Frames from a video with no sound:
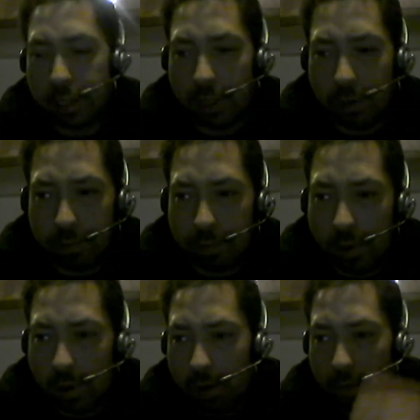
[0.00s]
know,
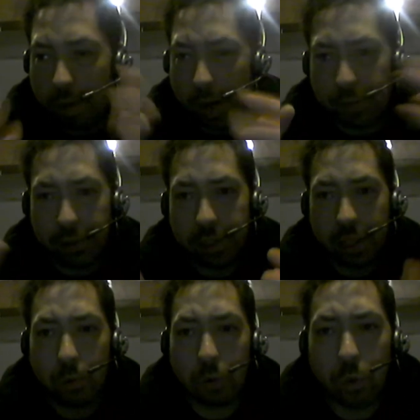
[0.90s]

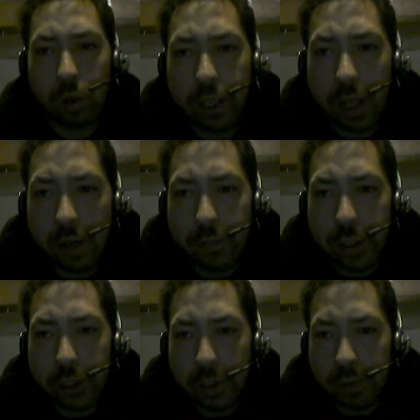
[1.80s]
everything would work out
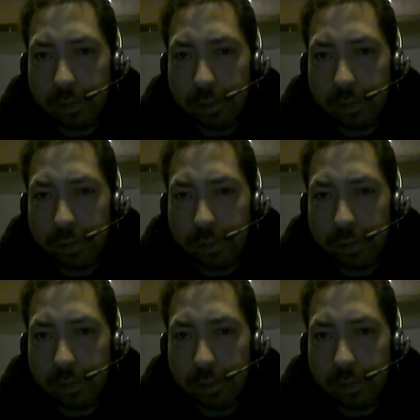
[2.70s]
eventually.